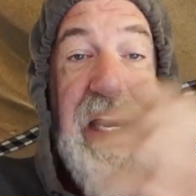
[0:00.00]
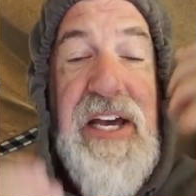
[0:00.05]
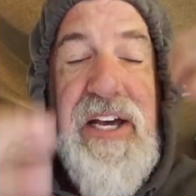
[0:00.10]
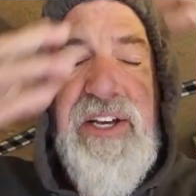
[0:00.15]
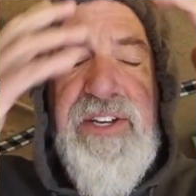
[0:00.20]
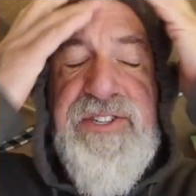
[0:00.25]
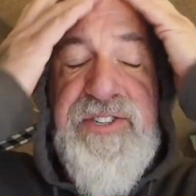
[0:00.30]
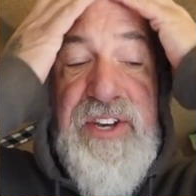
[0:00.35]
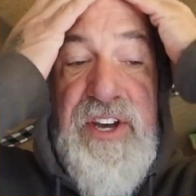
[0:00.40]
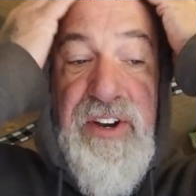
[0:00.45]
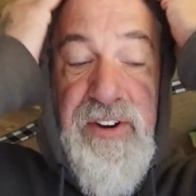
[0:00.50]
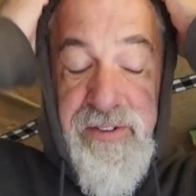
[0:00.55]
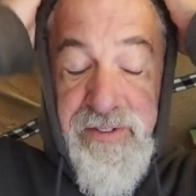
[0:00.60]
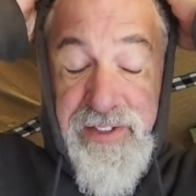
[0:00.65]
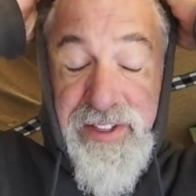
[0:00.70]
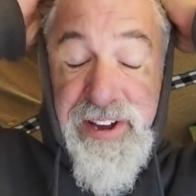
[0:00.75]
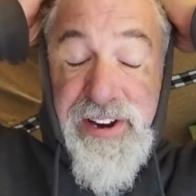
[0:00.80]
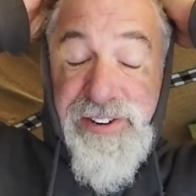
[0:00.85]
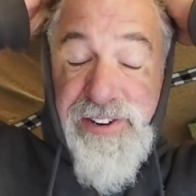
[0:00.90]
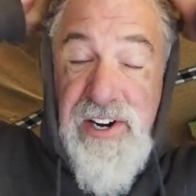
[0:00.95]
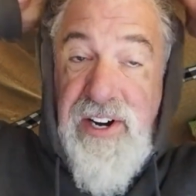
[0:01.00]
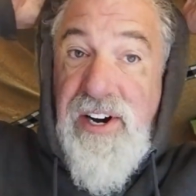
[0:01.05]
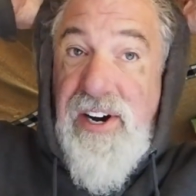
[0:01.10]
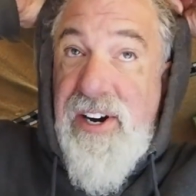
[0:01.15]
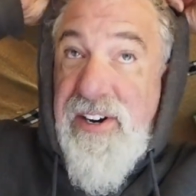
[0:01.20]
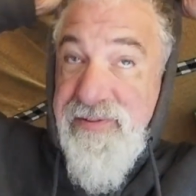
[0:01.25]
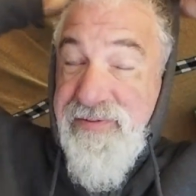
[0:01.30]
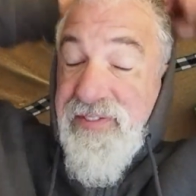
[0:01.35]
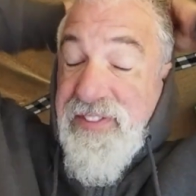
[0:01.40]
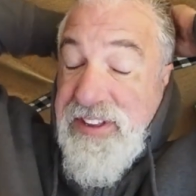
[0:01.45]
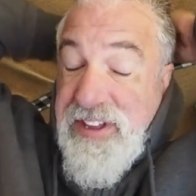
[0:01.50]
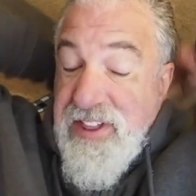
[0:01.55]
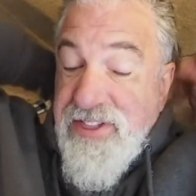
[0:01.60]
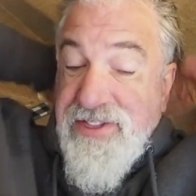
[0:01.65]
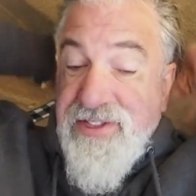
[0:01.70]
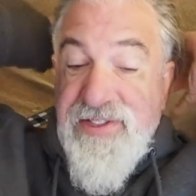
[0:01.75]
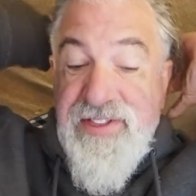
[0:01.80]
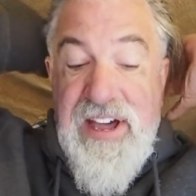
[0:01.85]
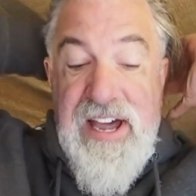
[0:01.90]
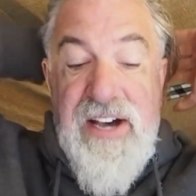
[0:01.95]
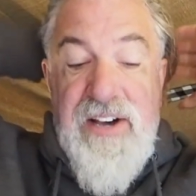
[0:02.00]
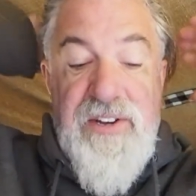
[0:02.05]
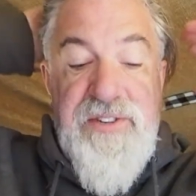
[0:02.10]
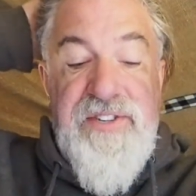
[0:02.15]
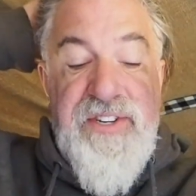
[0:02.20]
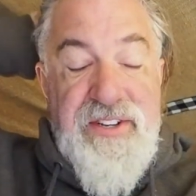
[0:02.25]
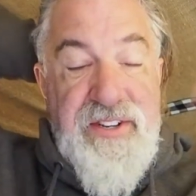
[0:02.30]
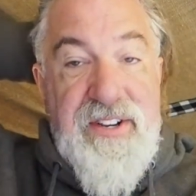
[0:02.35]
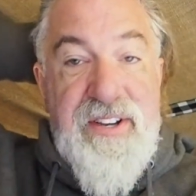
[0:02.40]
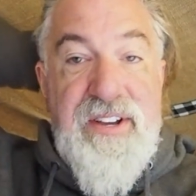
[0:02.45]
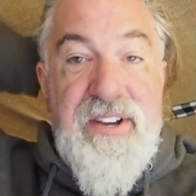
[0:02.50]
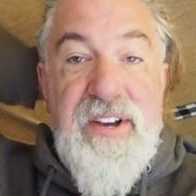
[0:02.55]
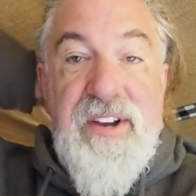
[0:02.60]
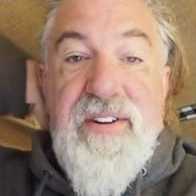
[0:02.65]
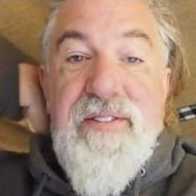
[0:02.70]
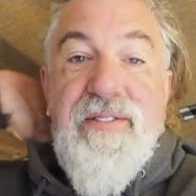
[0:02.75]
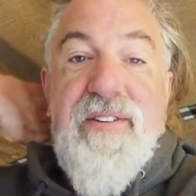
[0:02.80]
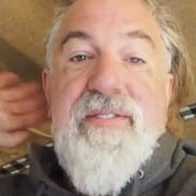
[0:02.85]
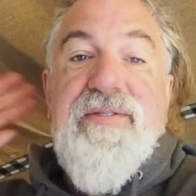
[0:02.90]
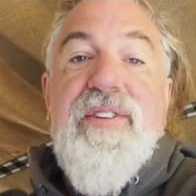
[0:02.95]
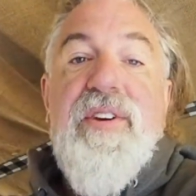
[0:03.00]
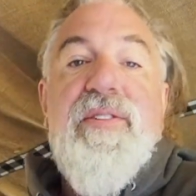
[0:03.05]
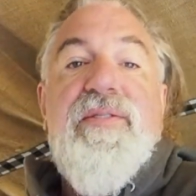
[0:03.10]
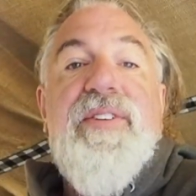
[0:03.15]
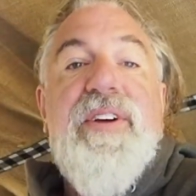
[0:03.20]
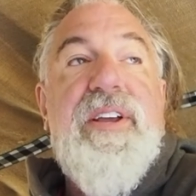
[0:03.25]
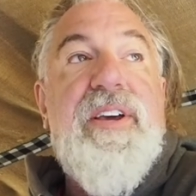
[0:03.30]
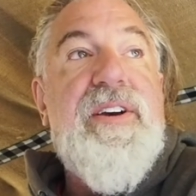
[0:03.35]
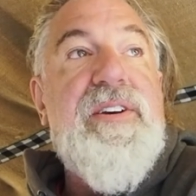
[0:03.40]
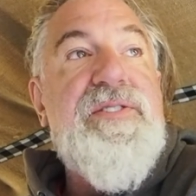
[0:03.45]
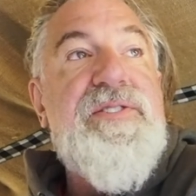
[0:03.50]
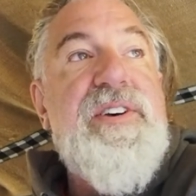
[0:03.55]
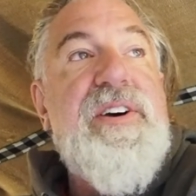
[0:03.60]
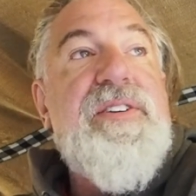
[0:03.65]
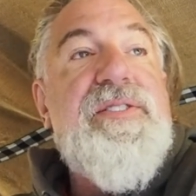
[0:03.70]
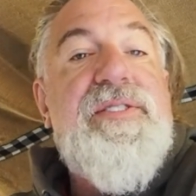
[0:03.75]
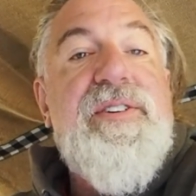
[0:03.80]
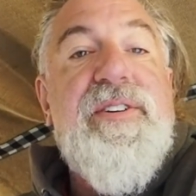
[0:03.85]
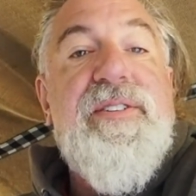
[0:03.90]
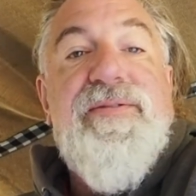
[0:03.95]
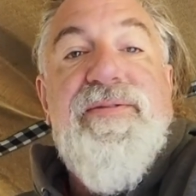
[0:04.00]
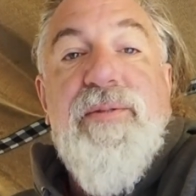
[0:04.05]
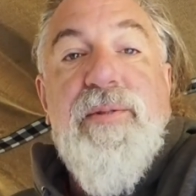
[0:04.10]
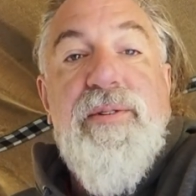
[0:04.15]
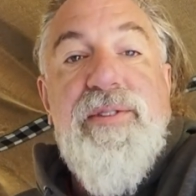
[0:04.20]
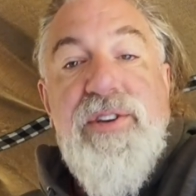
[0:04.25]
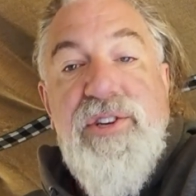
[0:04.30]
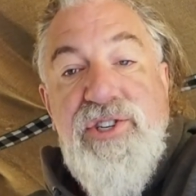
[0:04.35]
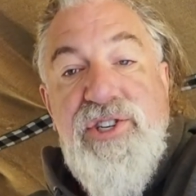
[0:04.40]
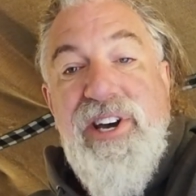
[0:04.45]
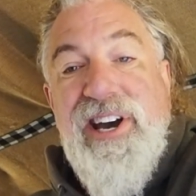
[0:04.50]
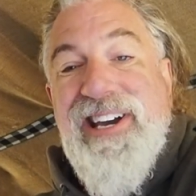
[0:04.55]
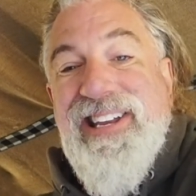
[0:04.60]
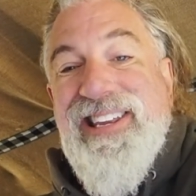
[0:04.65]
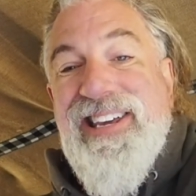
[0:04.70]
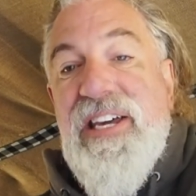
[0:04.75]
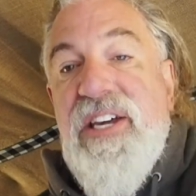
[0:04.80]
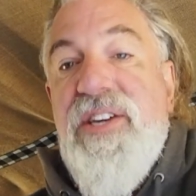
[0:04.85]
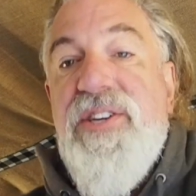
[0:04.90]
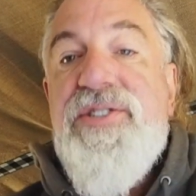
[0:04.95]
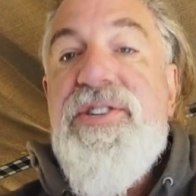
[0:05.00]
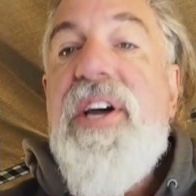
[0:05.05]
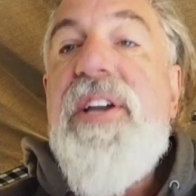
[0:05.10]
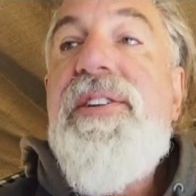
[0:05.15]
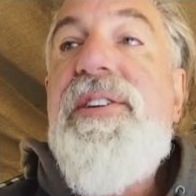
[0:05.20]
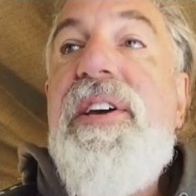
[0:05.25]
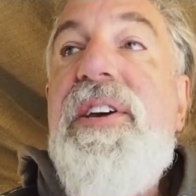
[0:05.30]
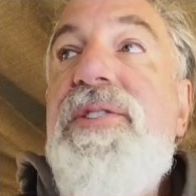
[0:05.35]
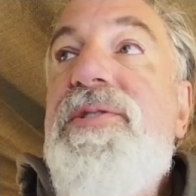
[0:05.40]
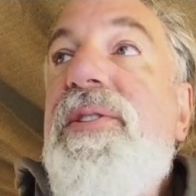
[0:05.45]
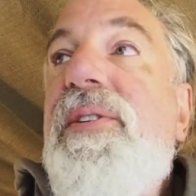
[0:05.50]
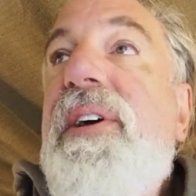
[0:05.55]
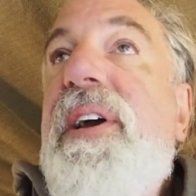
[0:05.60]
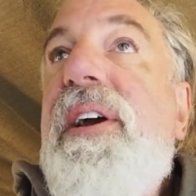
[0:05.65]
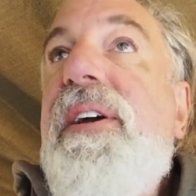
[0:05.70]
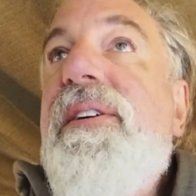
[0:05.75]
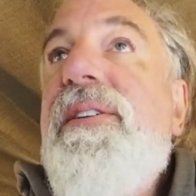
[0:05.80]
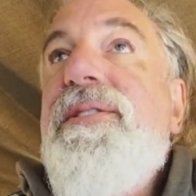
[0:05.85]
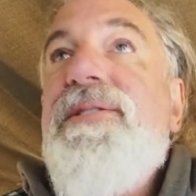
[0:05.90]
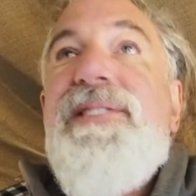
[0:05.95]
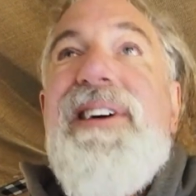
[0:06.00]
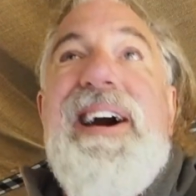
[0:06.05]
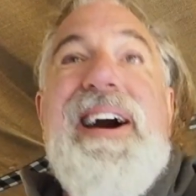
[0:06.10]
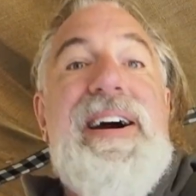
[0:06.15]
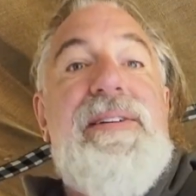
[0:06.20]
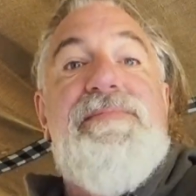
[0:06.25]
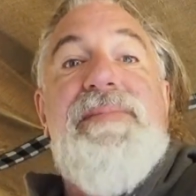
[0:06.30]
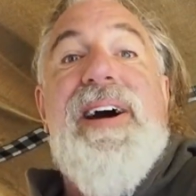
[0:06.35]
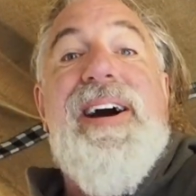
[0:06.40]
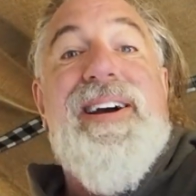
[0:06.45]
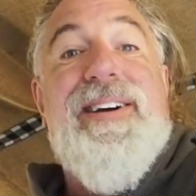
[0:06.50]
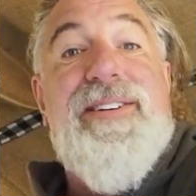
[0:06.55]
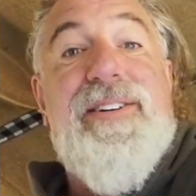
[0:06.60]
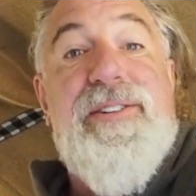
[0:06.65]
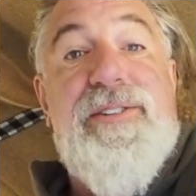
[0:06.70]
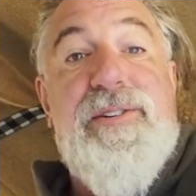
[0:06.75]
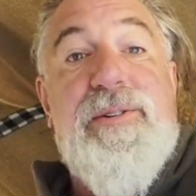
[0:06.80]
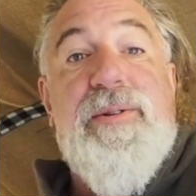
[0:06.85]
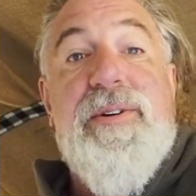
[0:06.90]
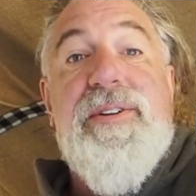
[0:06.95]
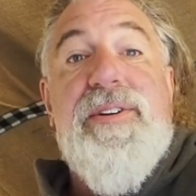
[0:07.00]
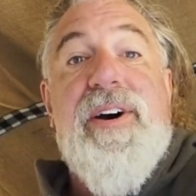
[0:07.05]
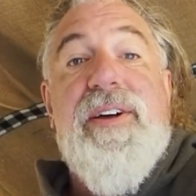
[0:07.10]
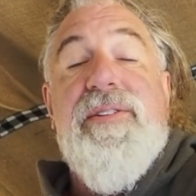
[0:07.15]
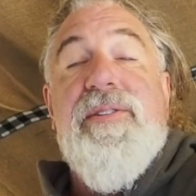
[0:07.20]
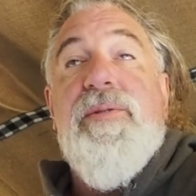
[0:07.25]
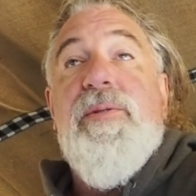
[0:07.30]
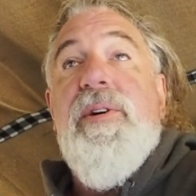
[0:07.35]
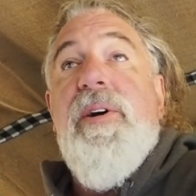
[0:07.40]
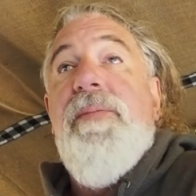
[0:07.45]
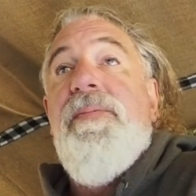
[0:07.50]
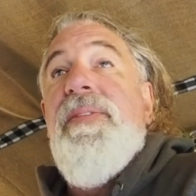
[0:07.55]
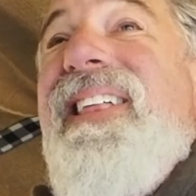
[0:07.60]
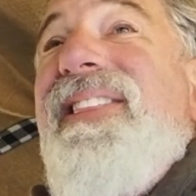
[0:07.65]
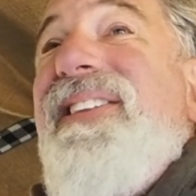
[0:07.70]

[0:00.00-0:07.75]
So there are 1,000 review videos out there for the Chinese diesel heaters. I'm not going to do another one.